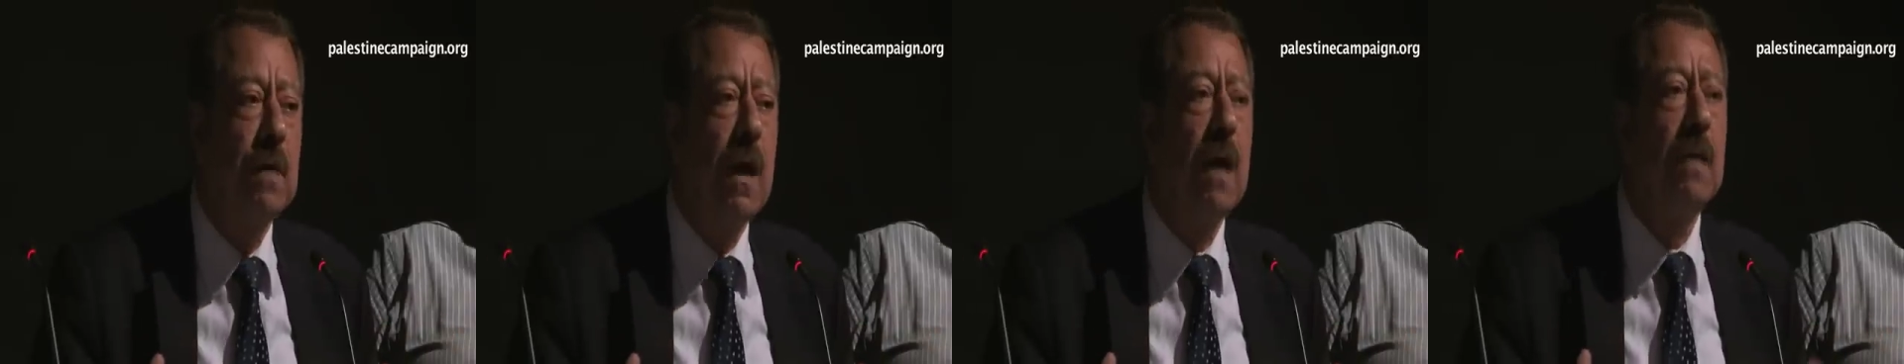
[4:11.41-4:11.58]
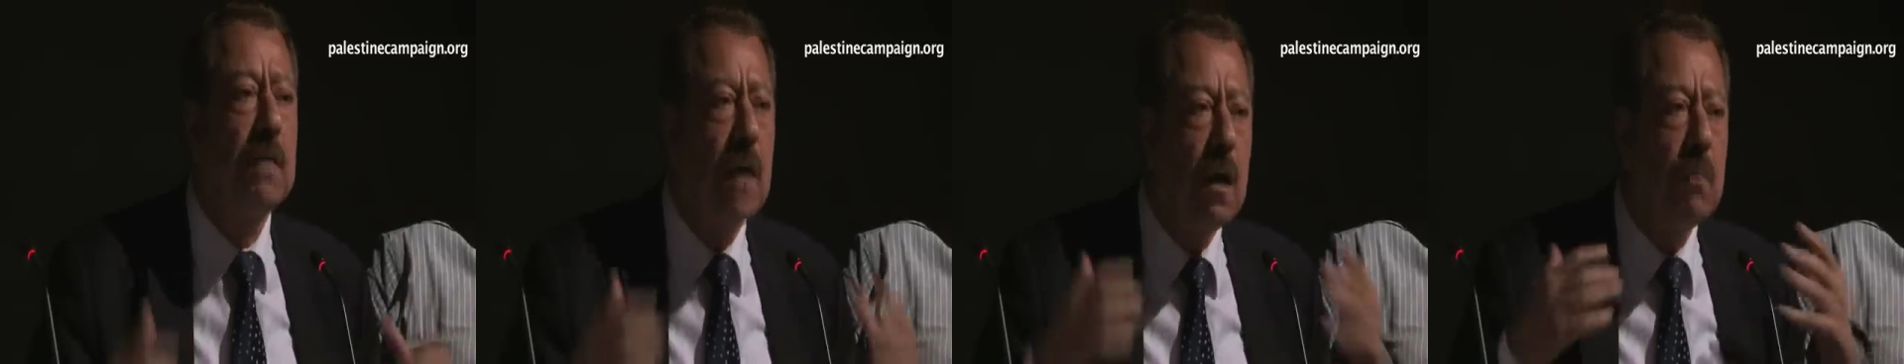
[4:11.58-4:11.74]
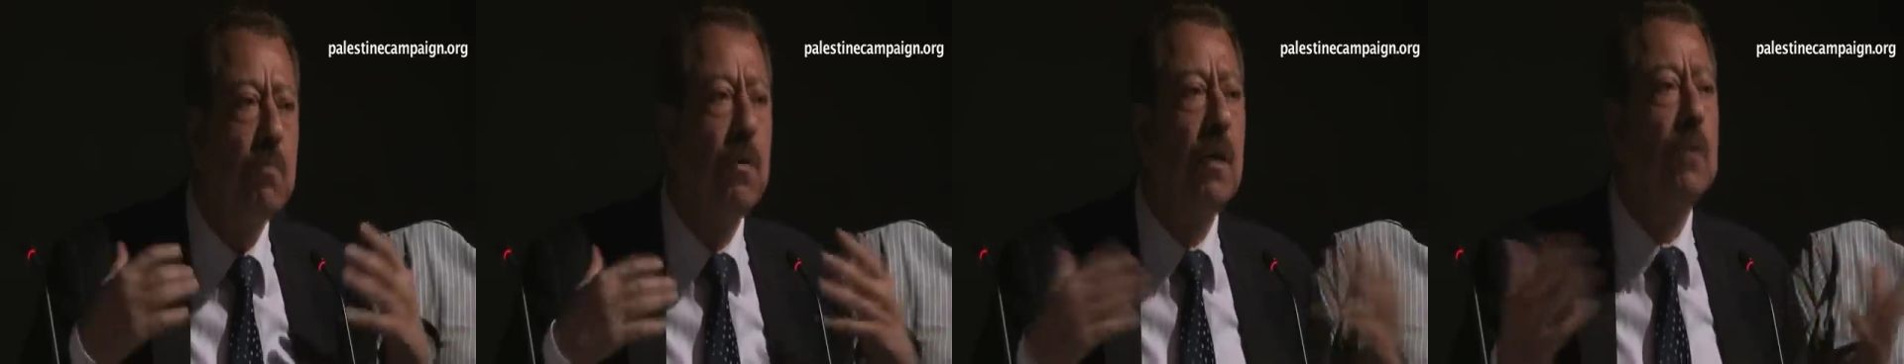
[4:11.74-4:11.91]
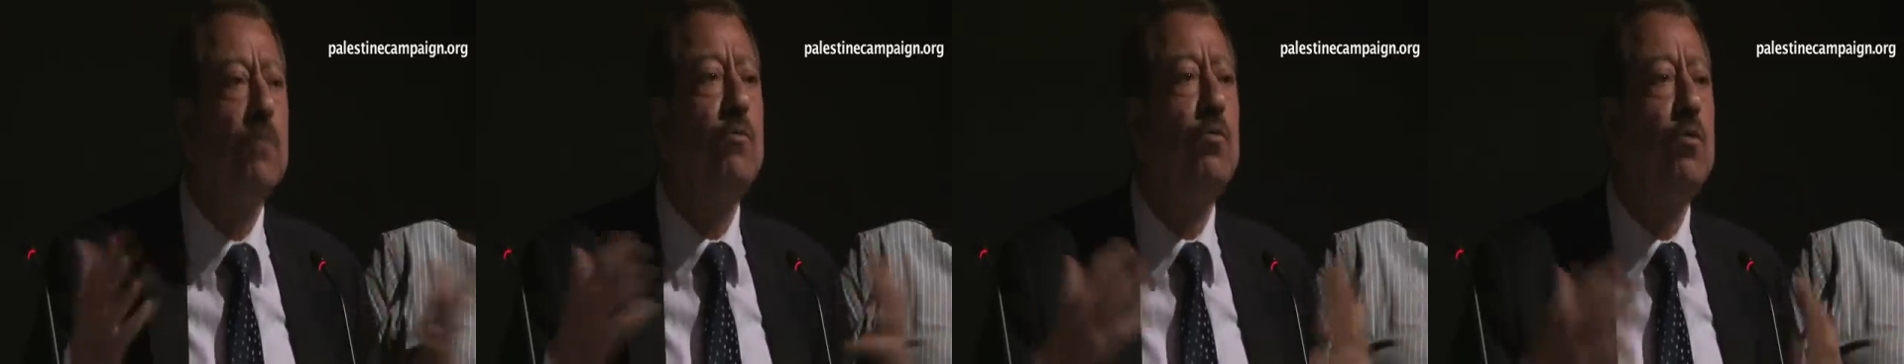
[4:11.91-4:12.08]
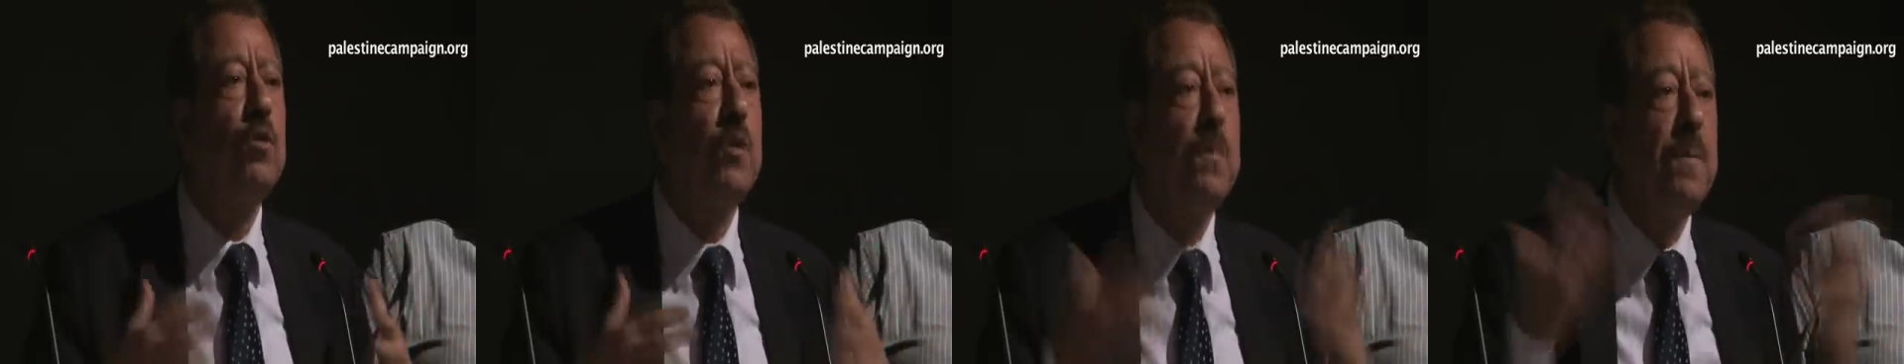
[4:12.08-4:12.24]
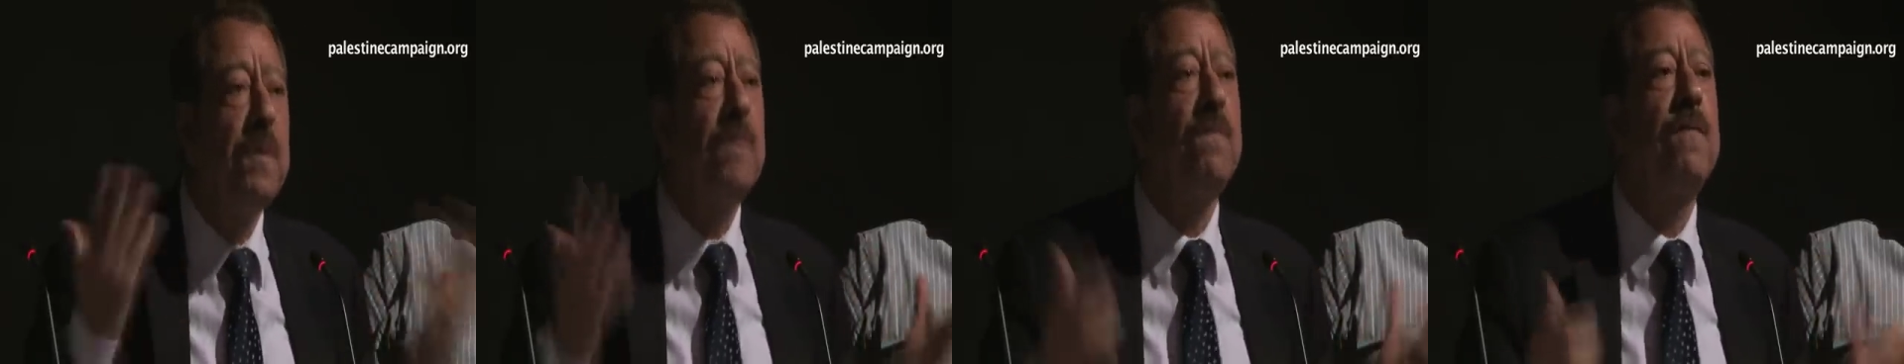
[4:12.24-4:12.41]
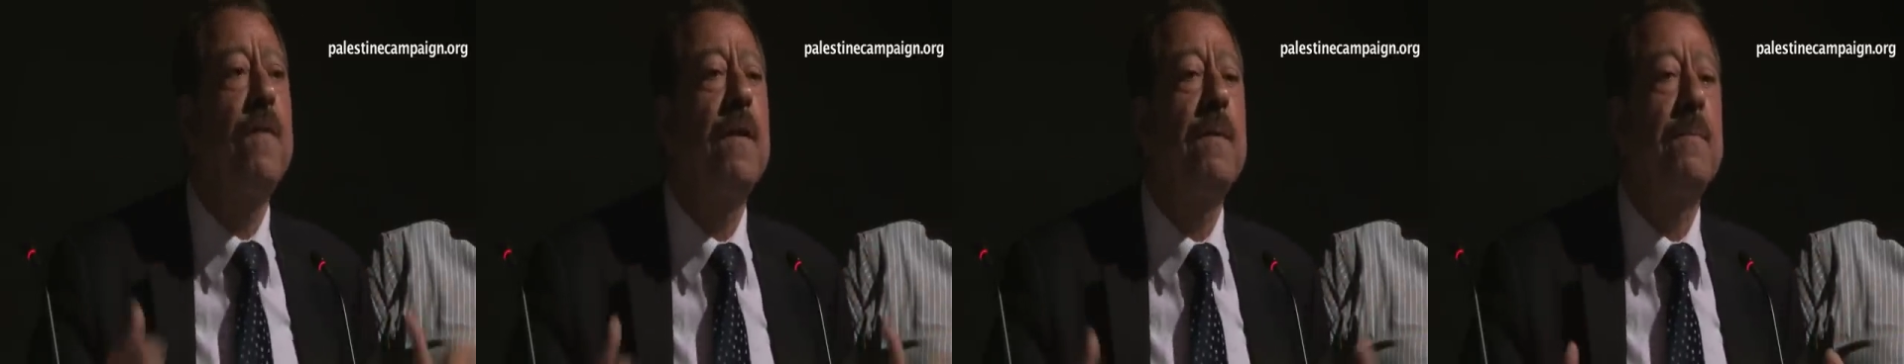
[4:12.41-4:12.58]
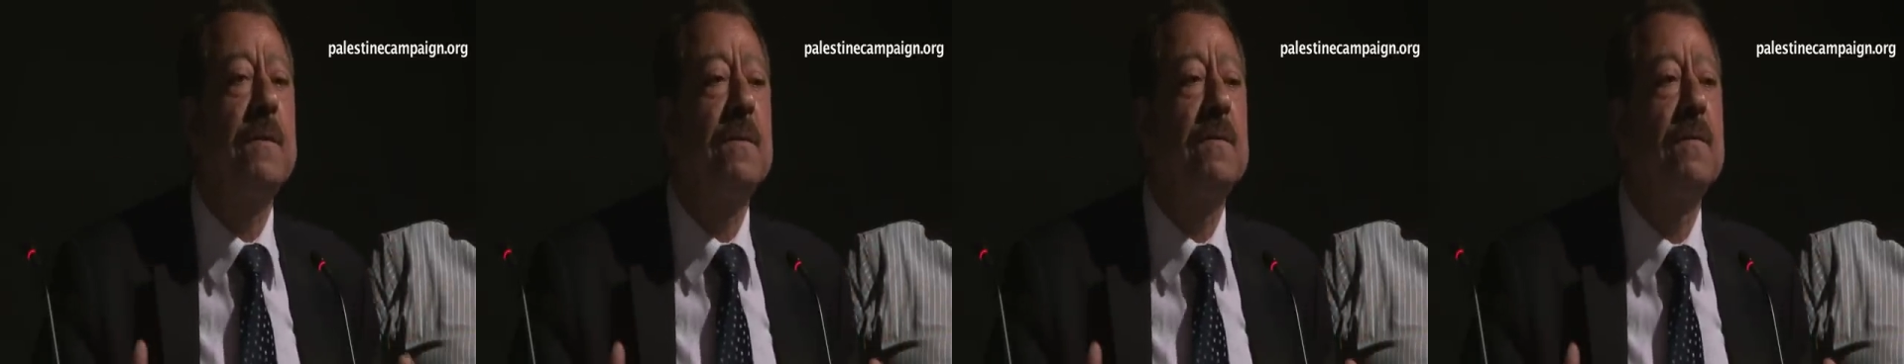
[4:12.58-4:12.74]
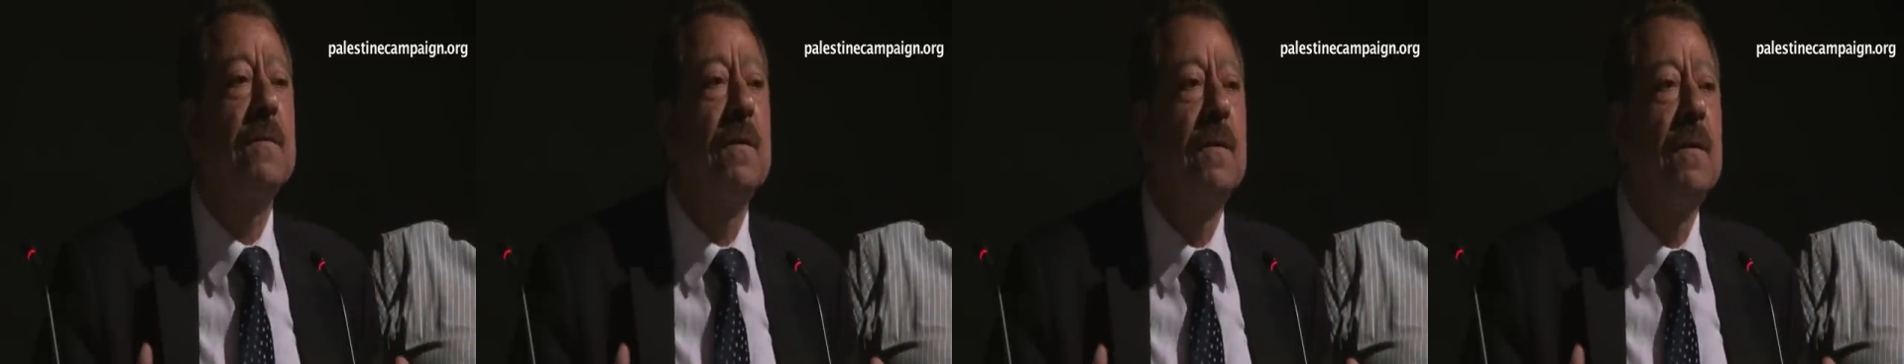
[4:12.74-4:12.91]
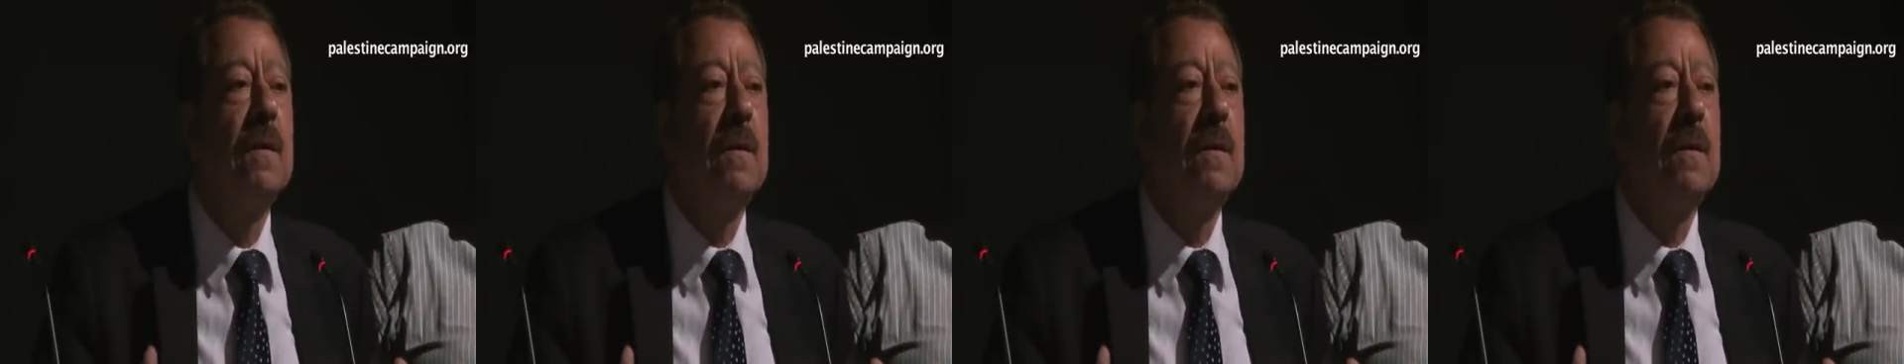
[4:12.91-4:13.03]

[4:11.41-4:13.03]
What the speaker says: And I want you to be famous.